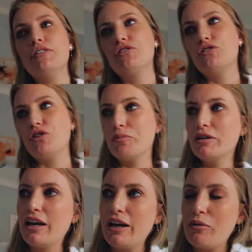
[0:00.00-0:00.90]

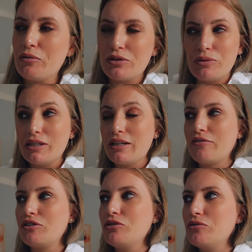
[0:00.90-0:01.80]
stupid. I wish we didn't
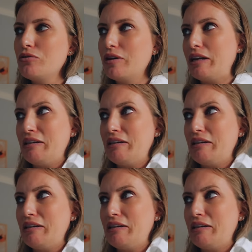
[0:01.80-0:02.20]
have to do it,